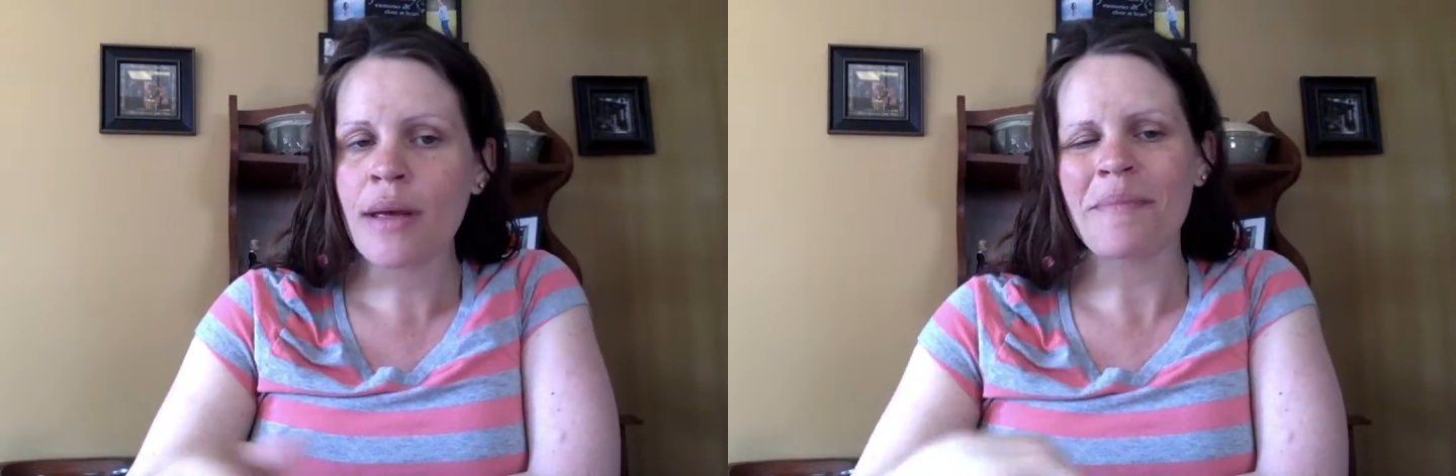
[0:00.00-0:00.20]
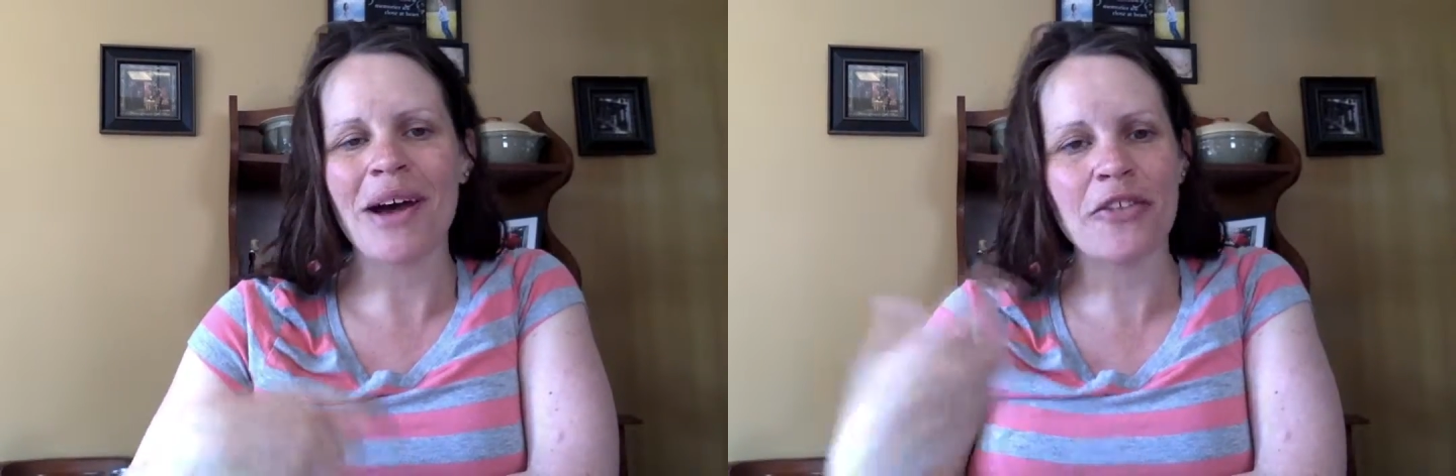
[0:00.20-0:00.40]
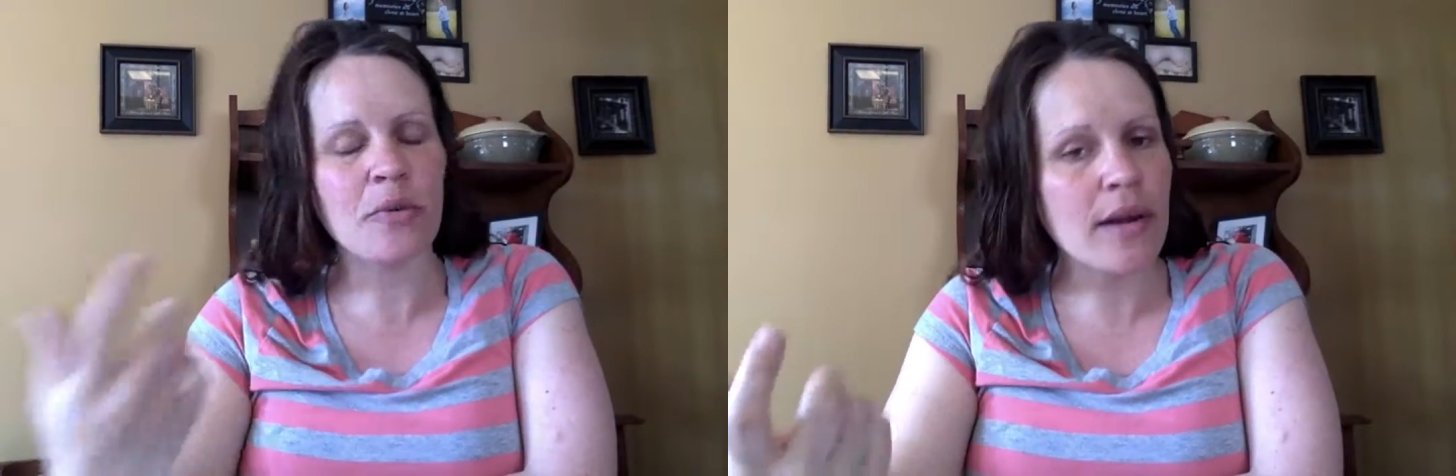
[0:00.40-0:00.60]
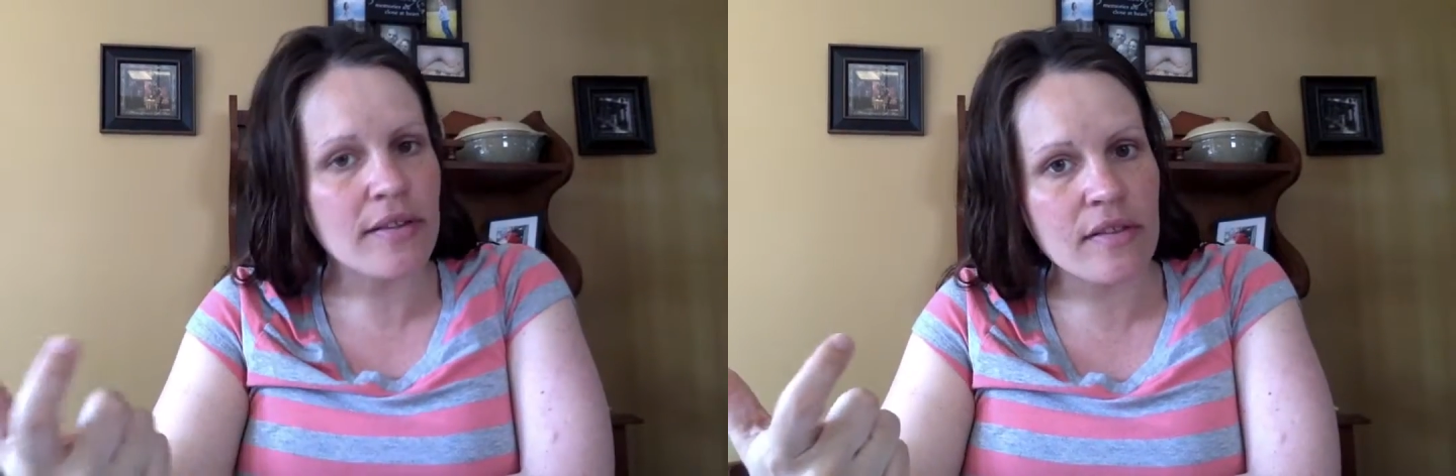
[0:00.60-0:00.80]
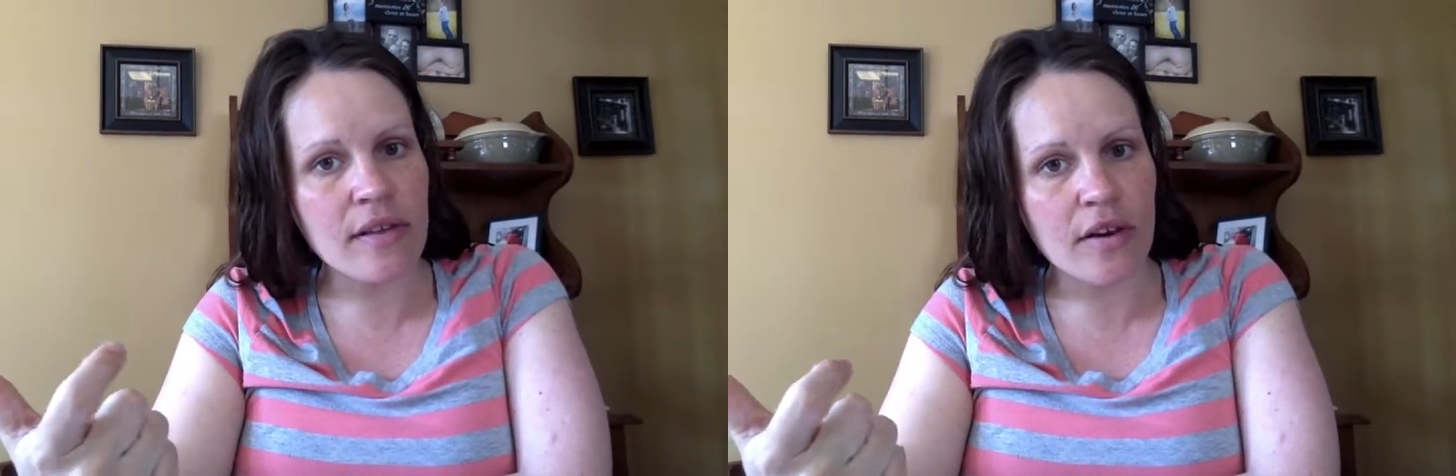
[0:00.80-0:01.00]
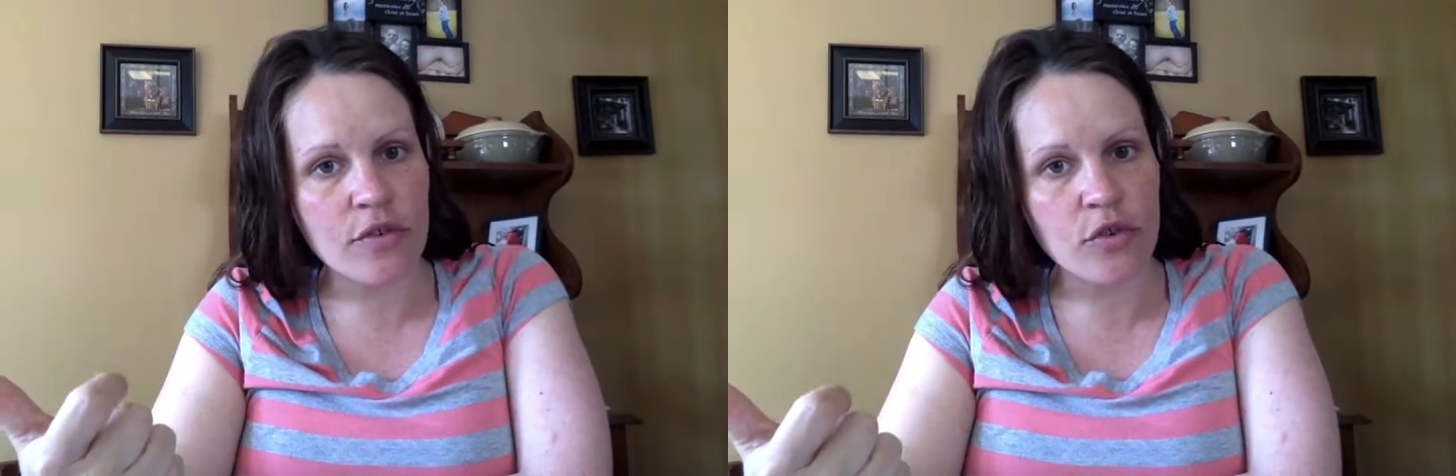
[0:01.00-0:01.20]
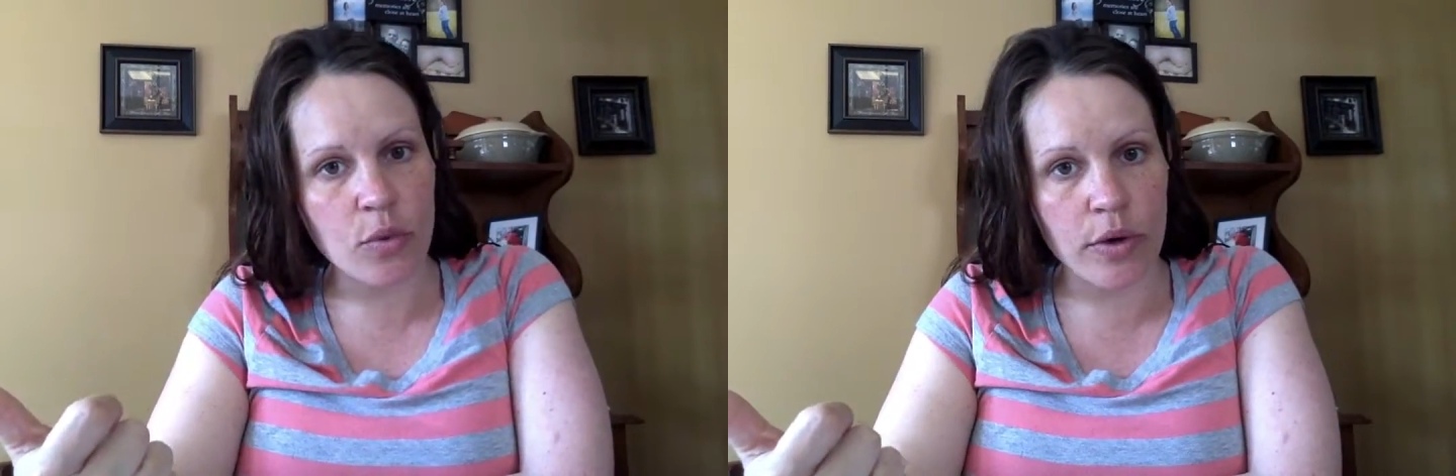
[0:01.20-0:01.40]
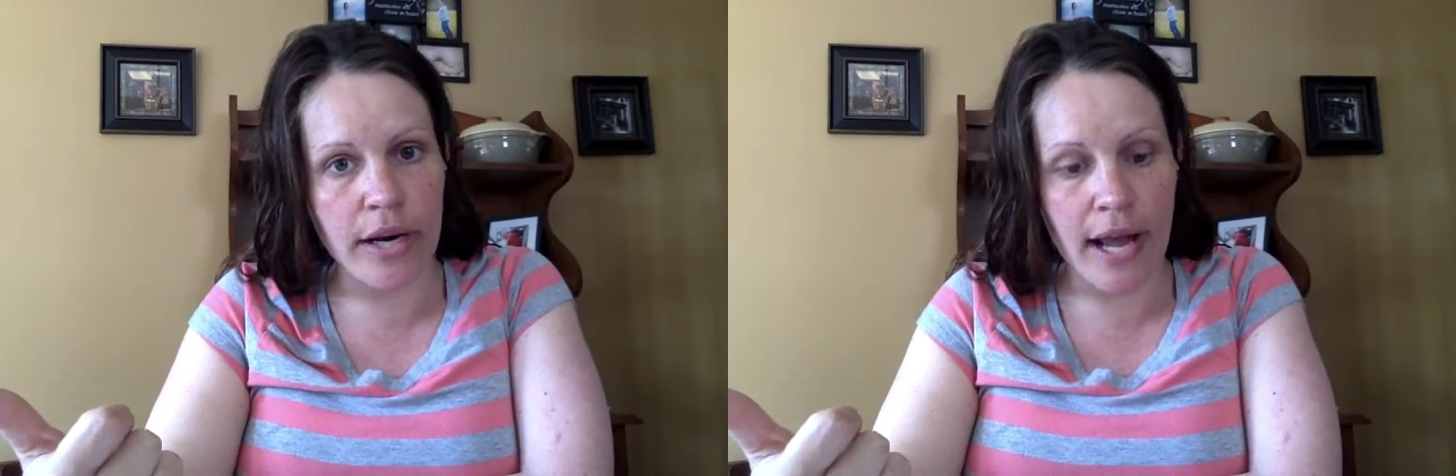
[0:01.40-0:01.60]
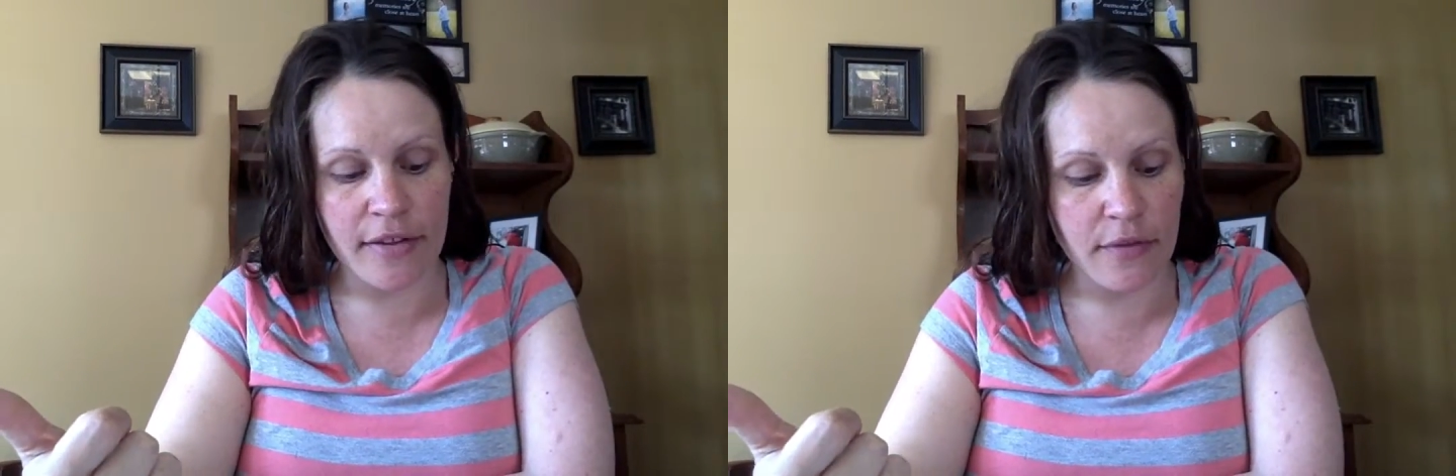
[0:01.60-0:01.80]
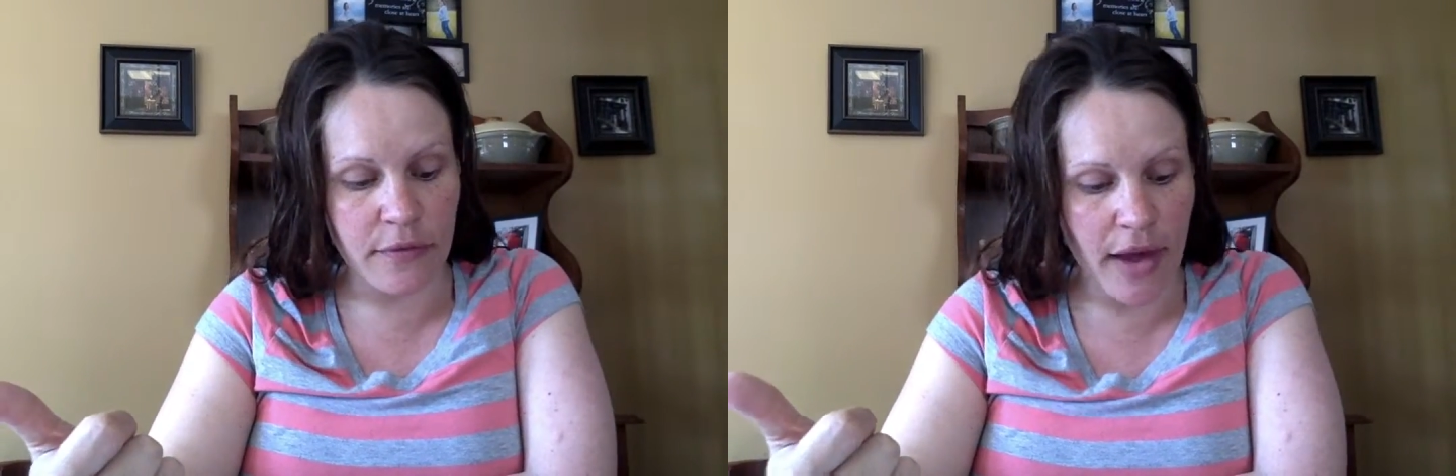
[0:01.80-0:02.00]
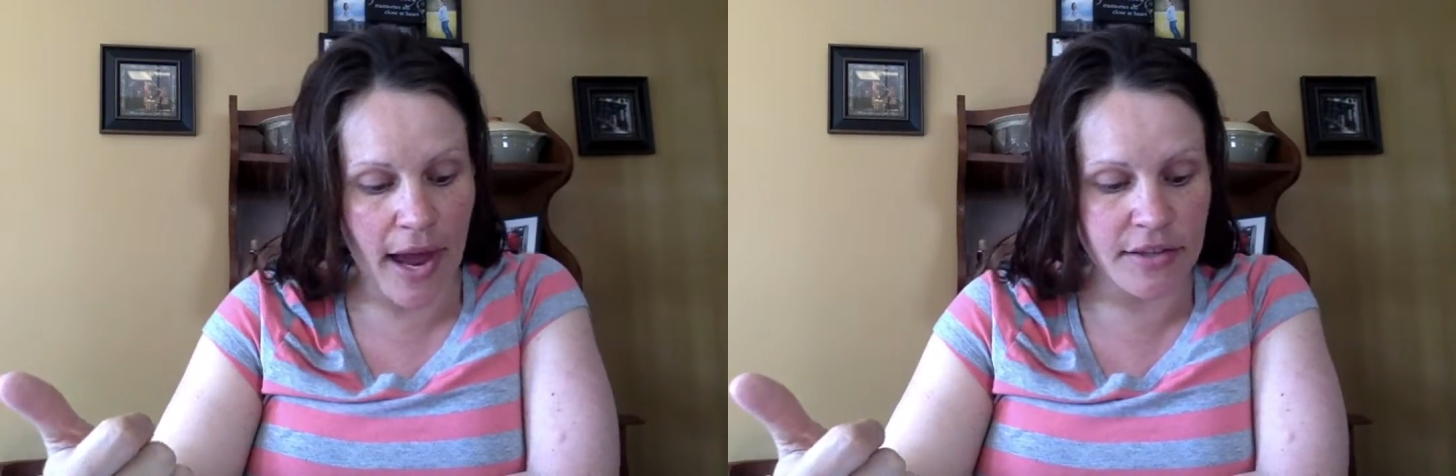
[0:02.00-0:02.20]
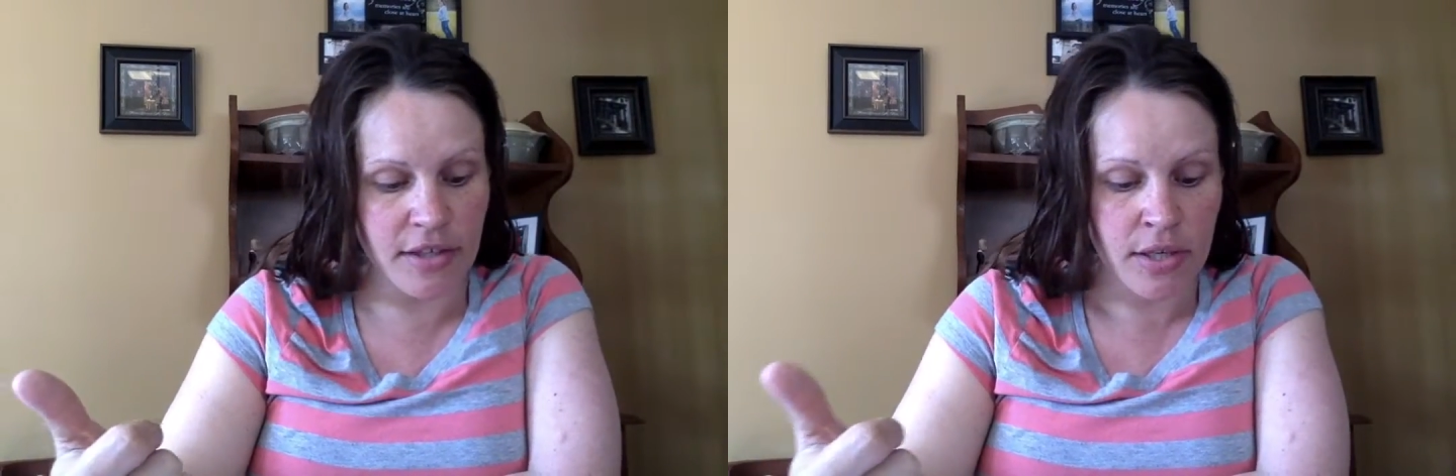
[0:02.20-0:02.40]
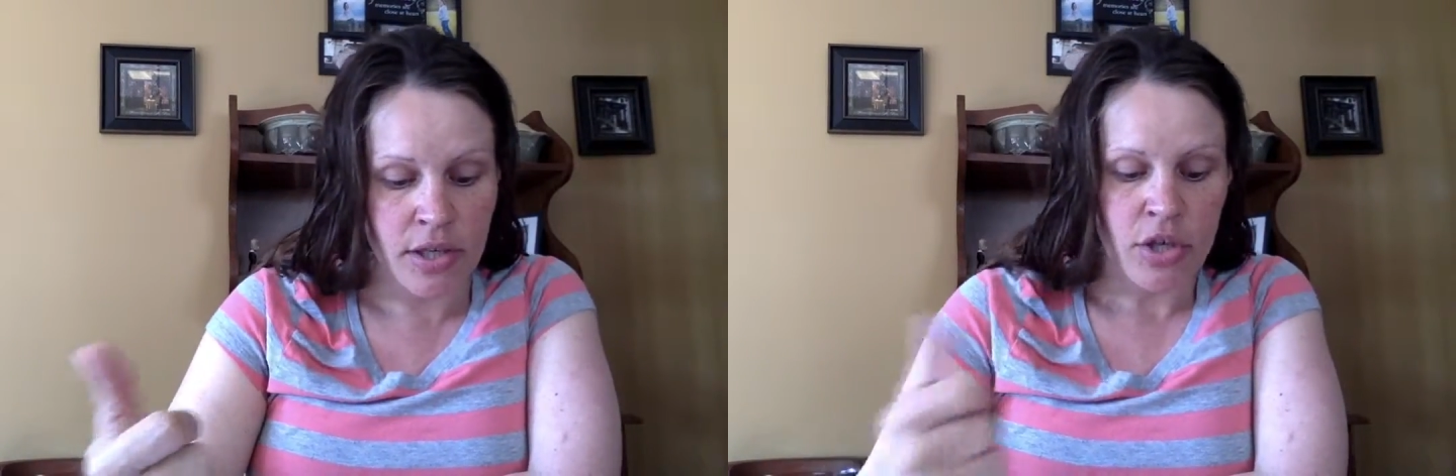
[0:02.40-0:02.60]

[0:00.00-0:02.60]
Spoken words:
but otherwise it's going to store it as fat.